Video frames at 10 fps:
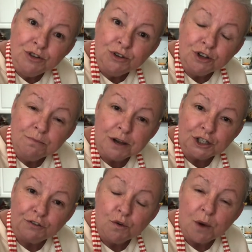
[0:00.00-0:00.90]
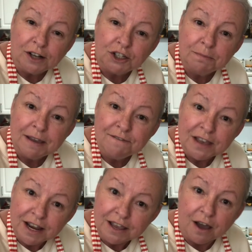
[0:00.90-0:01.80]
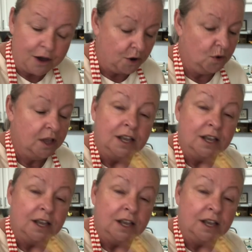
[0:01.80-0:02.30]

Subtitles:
you so much for watching my video.